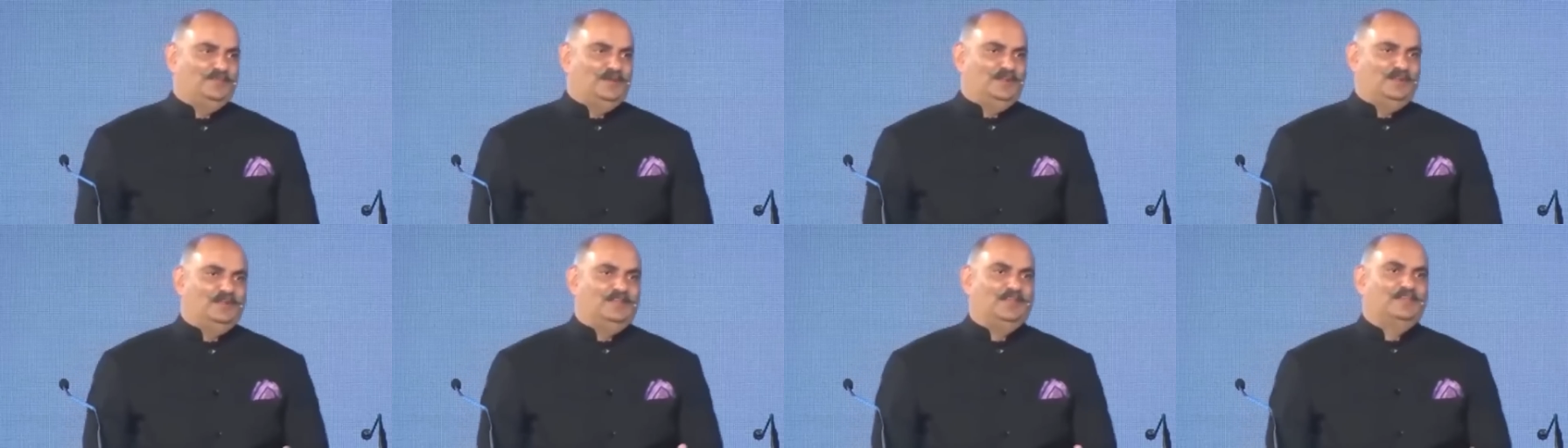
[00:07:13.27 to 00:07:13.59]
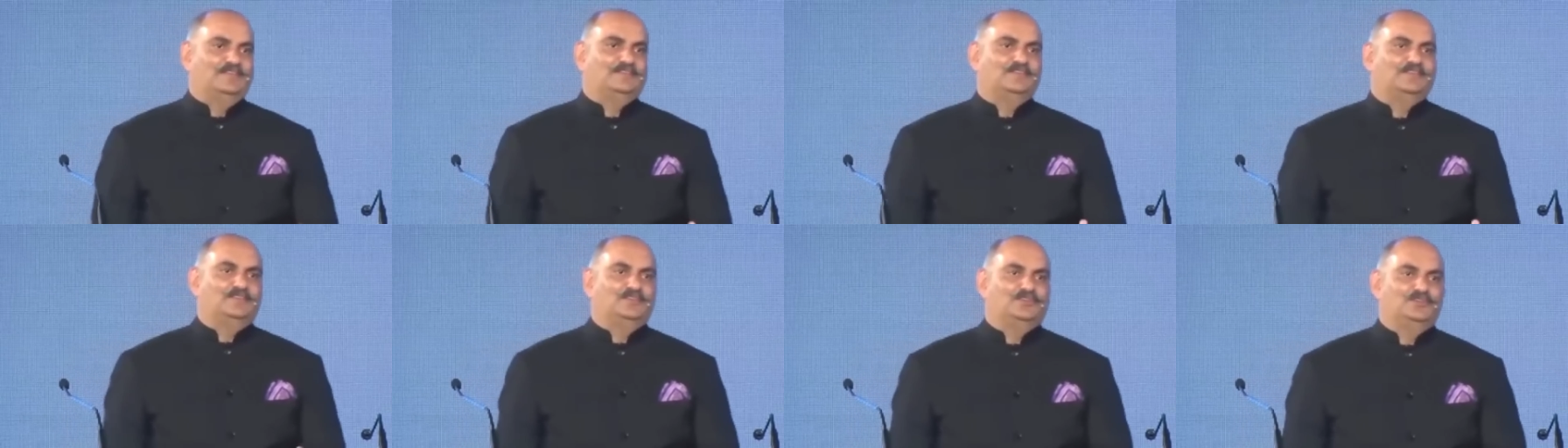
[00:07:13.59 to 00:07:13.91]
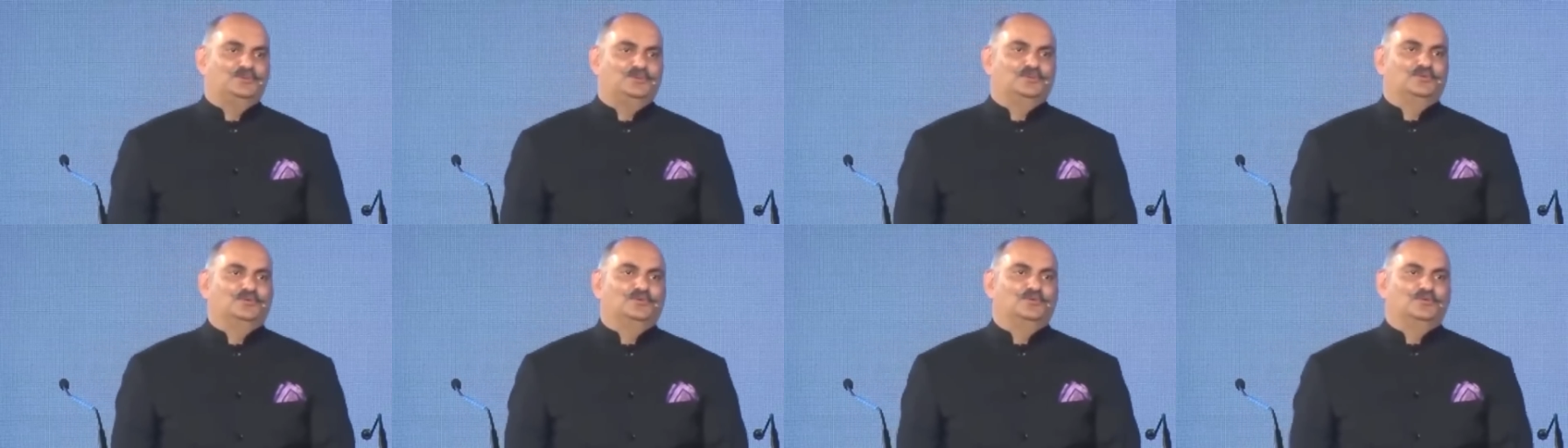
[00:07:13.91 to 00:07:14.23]
but it doesn't
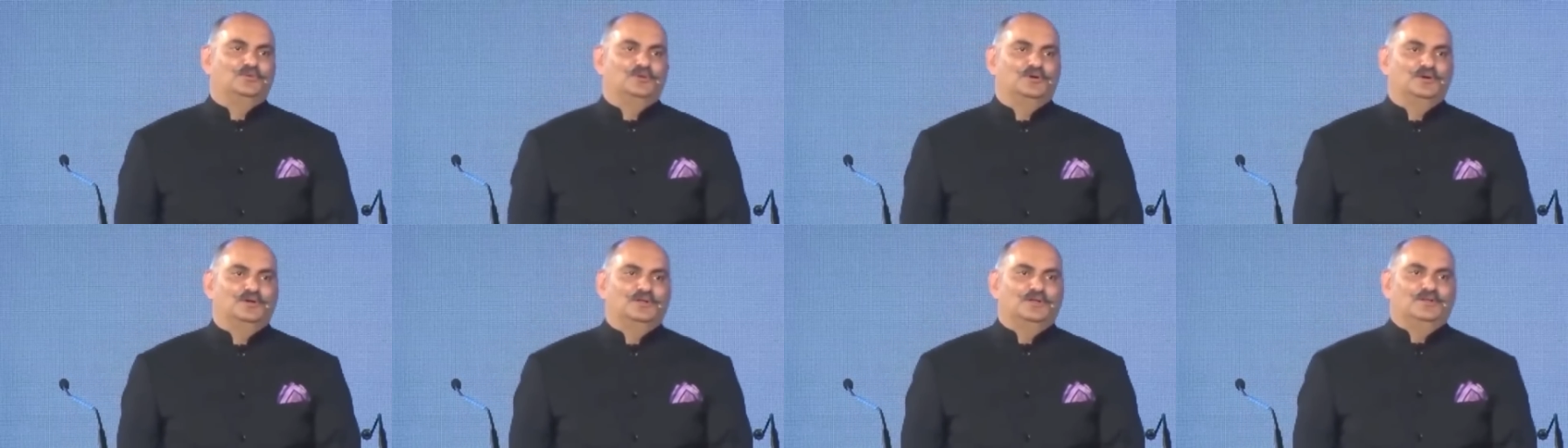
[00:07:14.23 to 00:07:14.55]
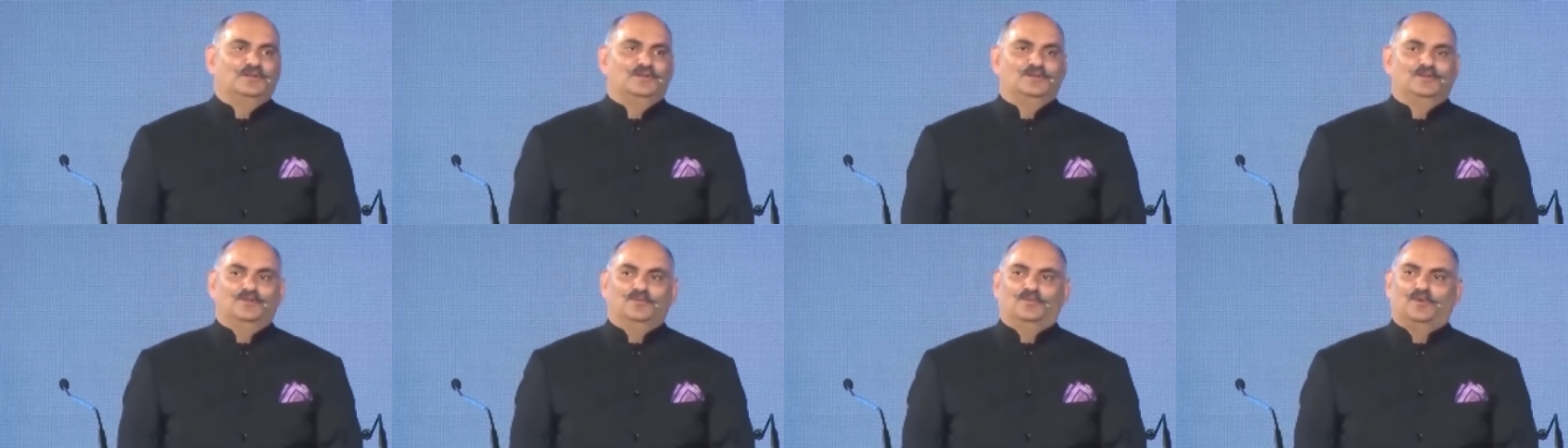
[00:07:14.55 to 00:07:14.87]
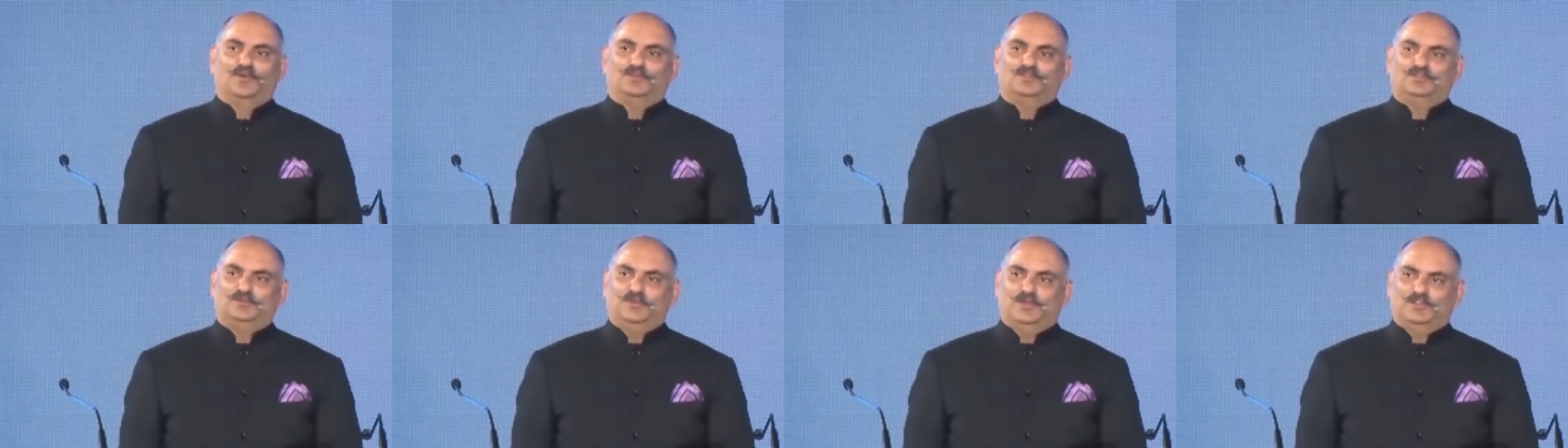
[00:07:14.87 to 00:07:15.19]
do
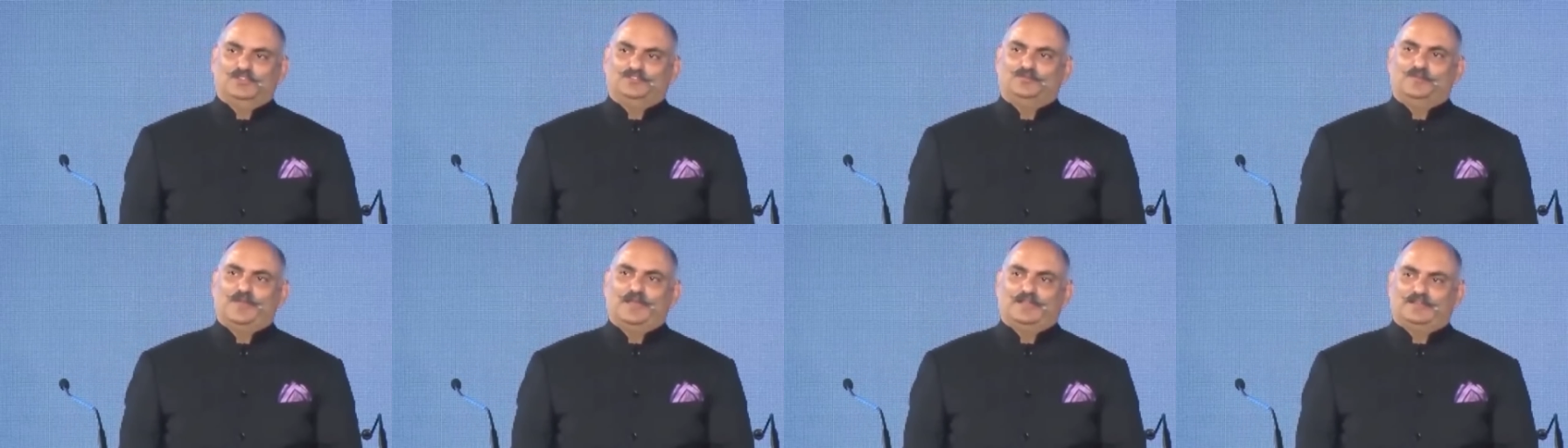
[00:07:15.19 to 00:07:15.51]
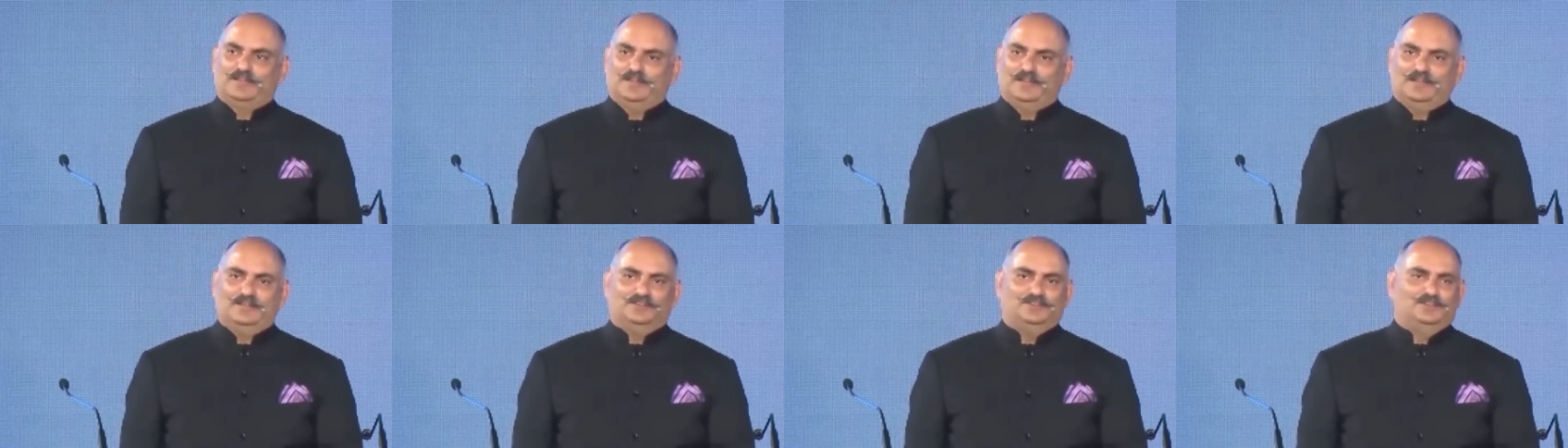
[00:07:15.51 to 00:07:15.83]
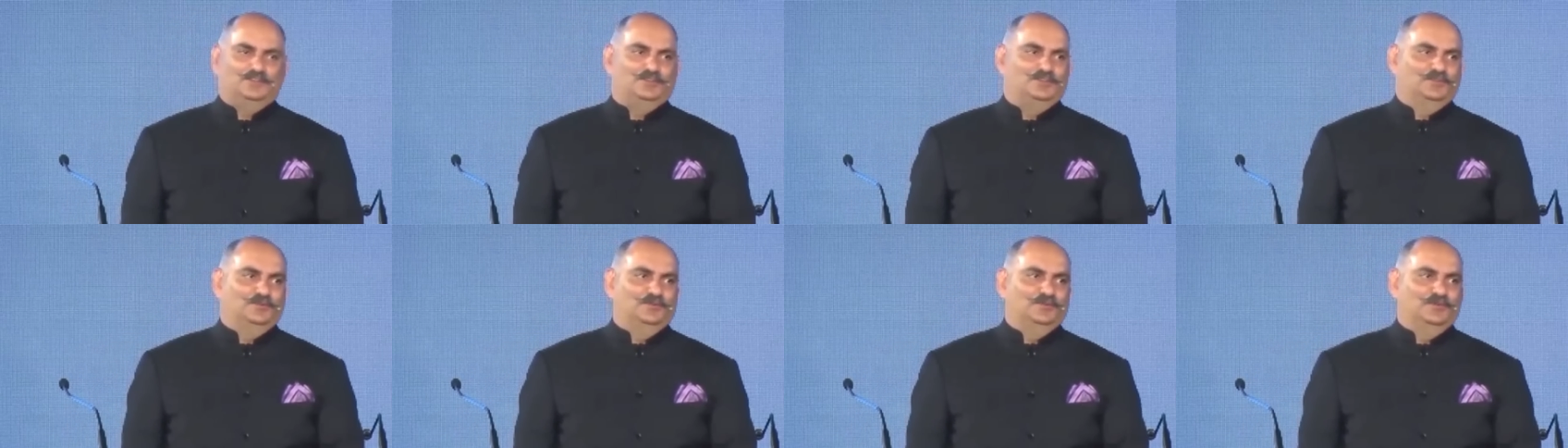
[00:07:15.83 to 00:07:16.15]
what you expected it
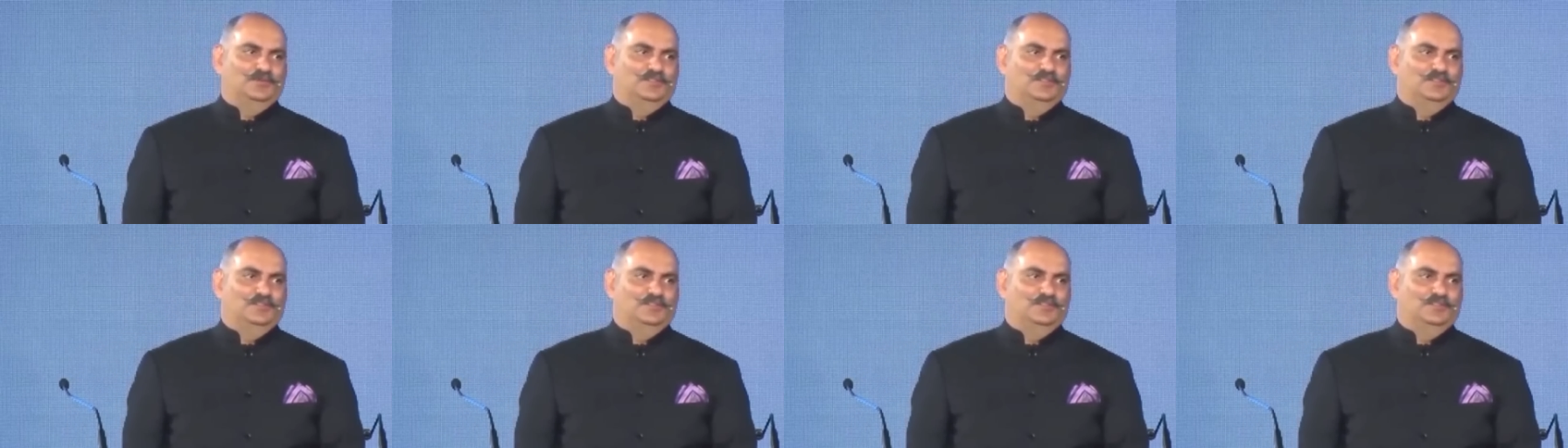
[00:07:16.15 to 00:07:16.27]
to do.